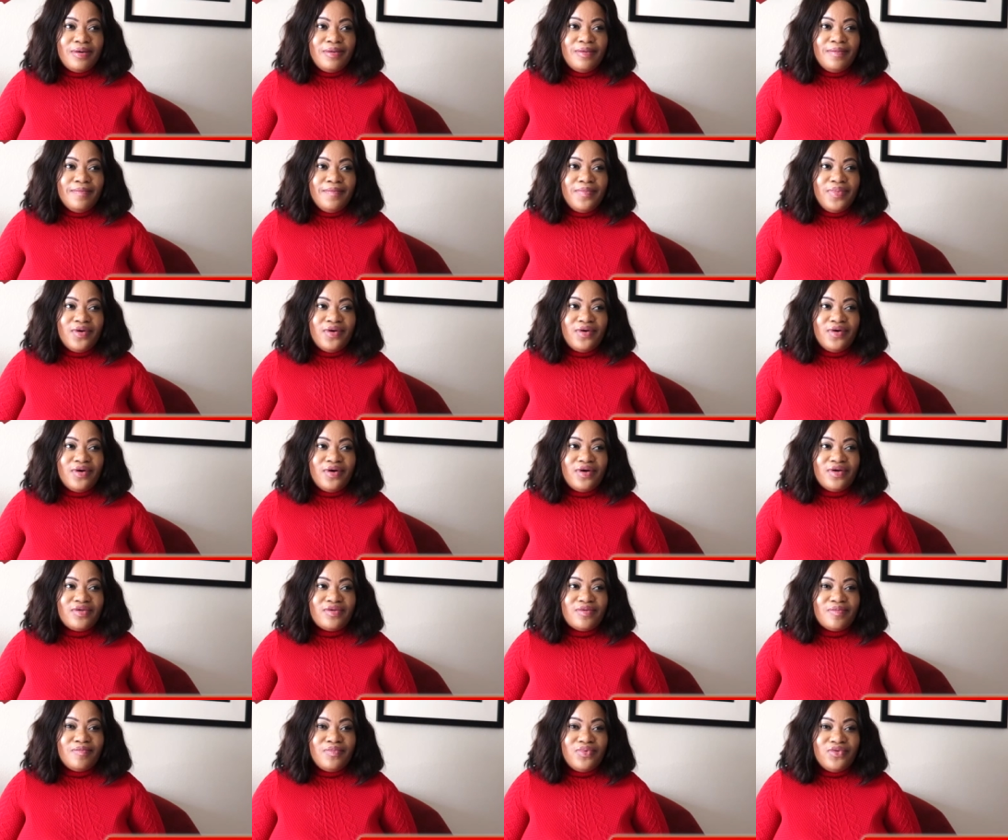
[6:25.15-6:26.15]

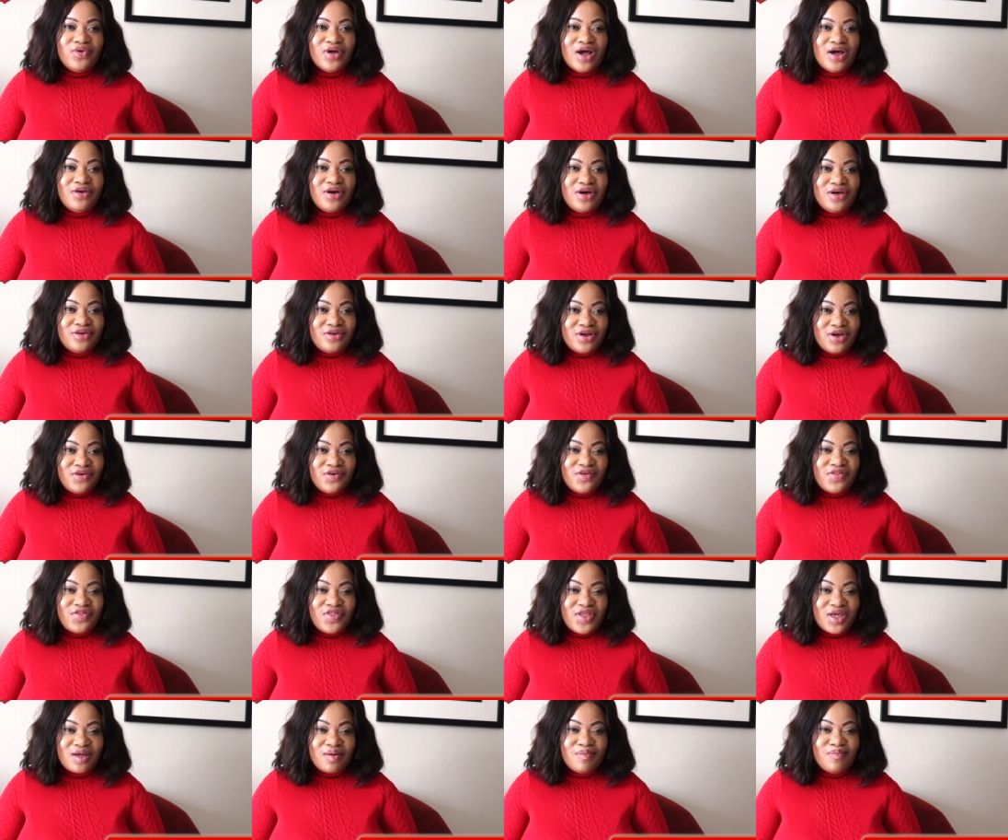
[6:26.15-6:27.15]
But I
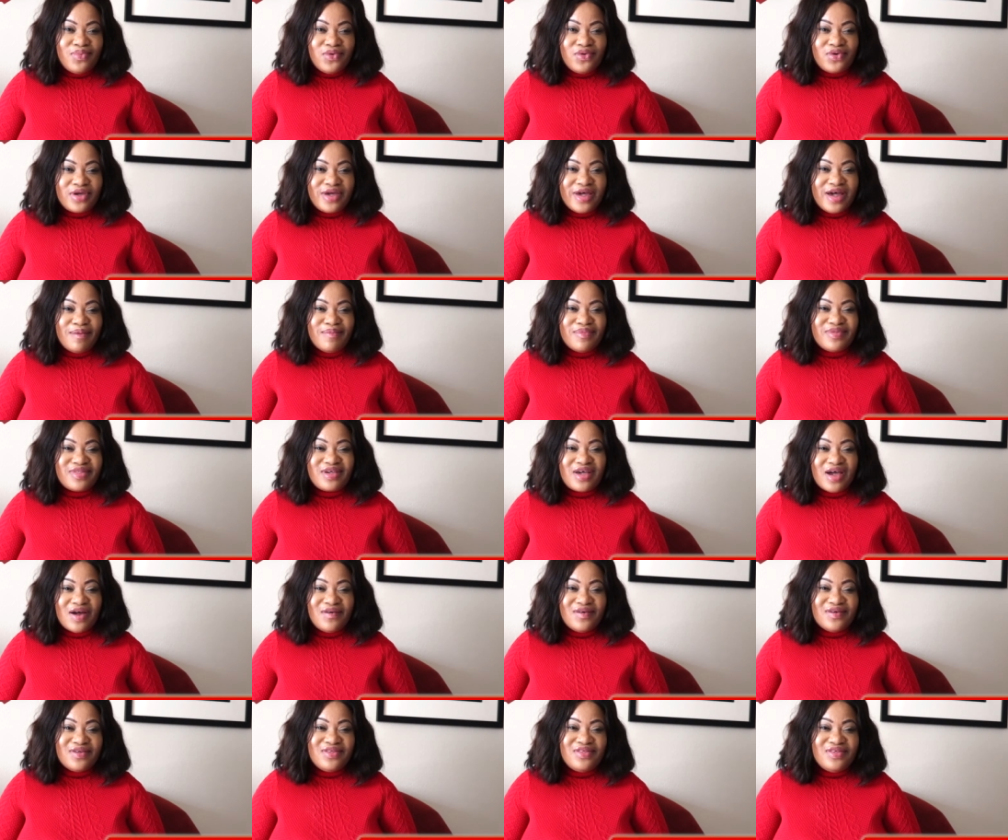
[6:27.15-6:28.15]
don't think boot camps
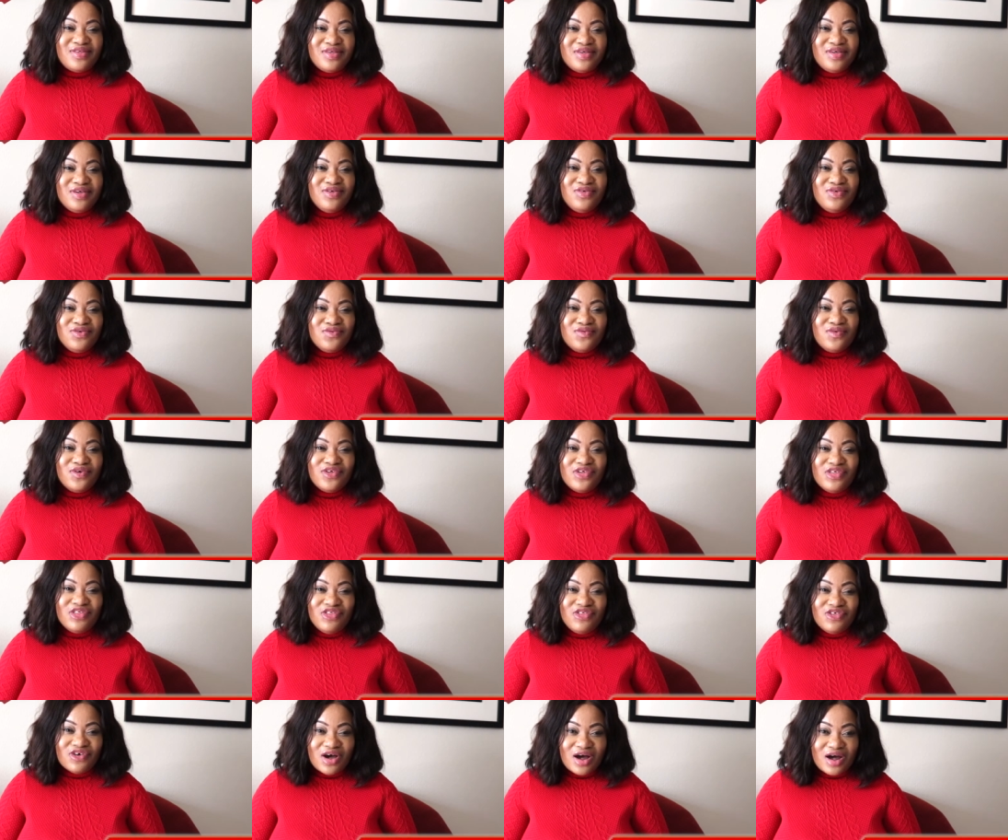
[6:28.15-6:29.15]
guarantee you a
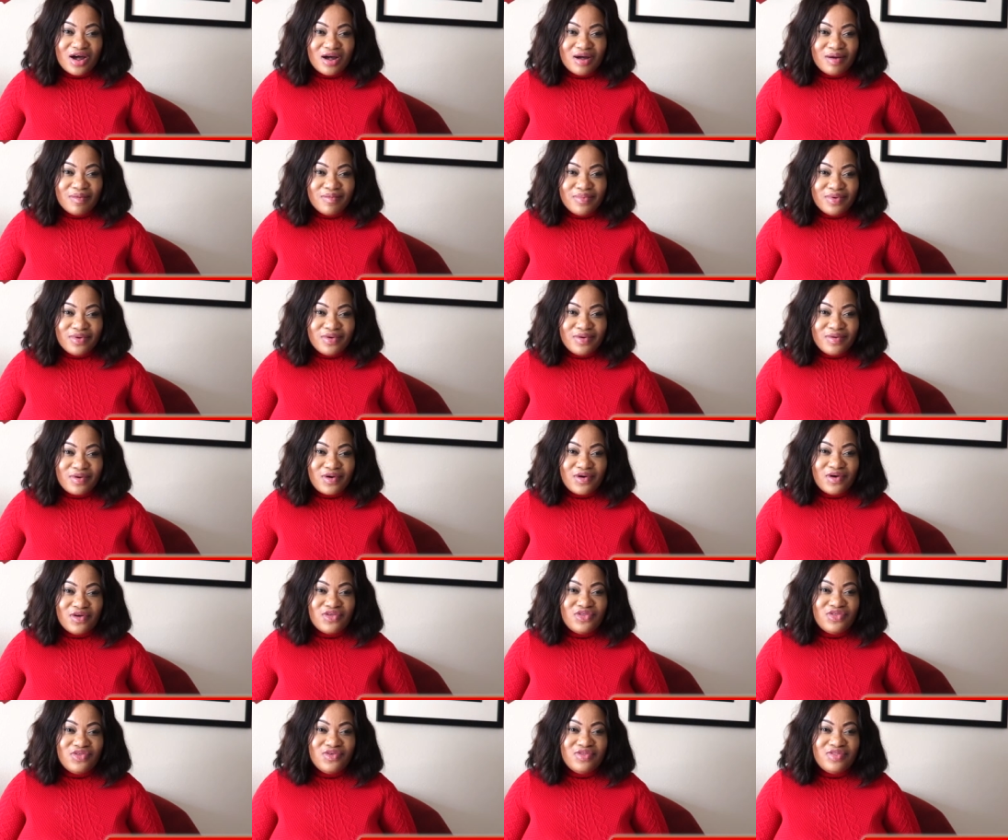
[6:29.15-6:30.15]
job,
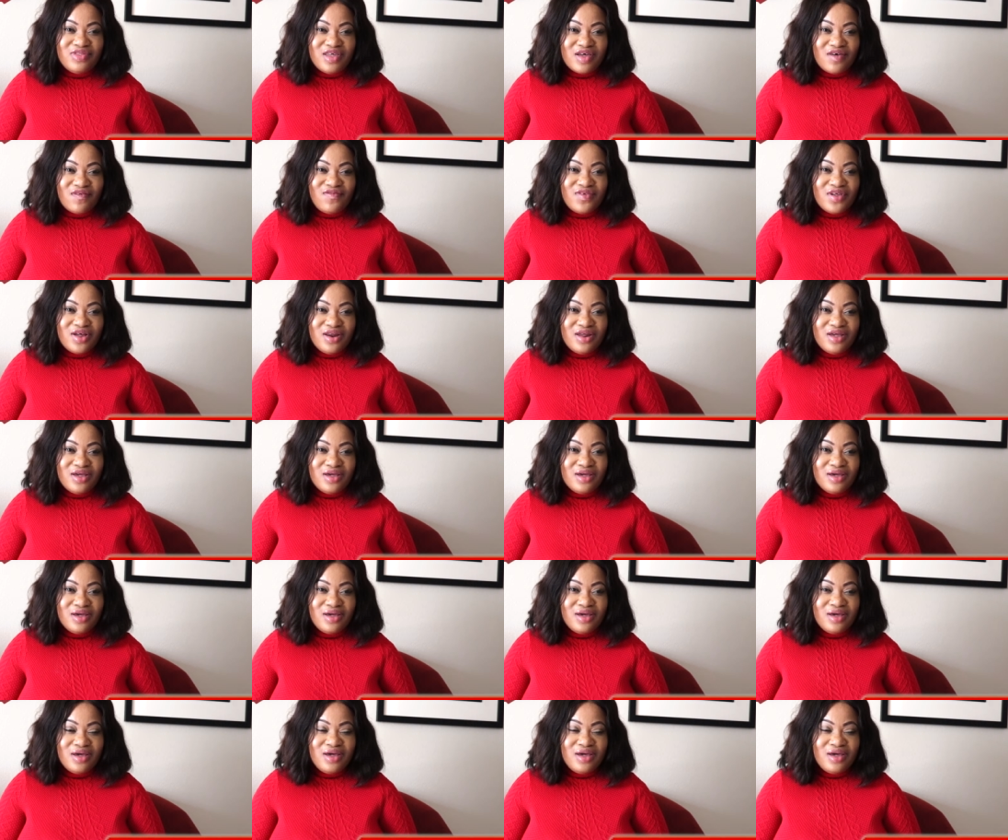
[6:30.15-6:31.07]
because you definitely,